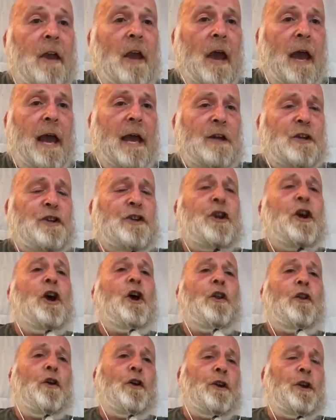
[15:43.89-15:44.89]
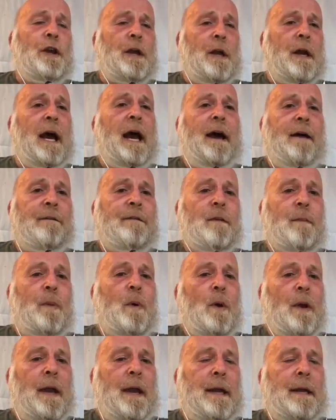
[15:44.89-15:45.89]
cash that you're going to have to
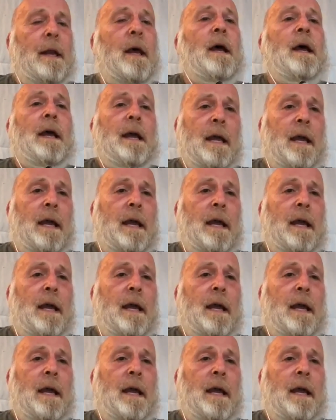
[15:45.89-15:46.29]
put in